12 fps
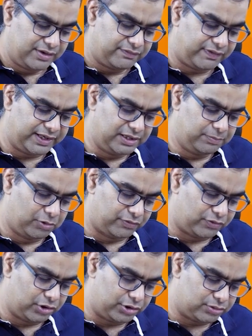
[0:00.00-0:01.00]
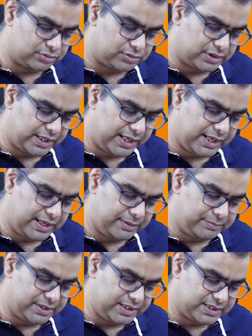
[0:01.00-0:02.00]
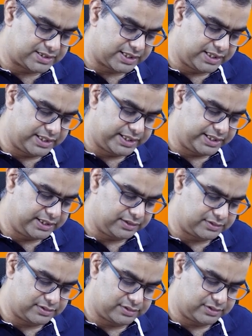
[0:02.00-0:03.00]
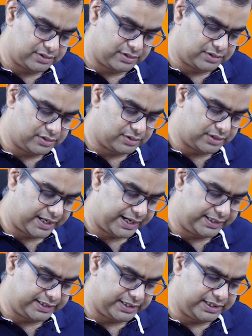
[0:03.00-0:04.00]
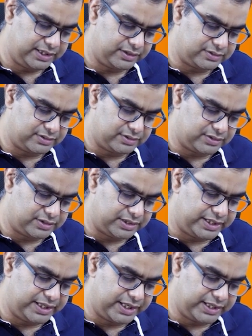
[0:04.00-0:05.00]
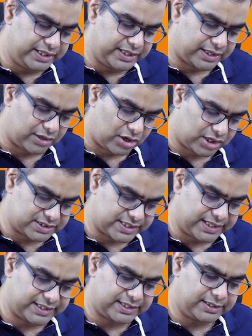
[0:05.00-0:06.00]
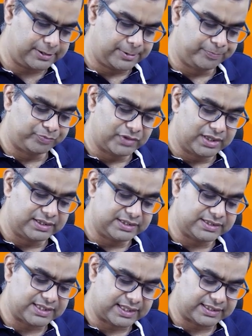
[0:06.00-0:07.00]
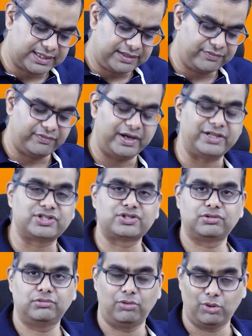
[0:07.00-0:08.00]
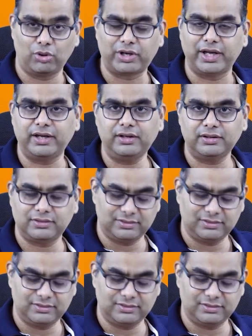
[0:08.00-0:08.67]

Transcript: Final portfolio, A, B, C, D and E. D and E are not selected. These are their weights. Okay.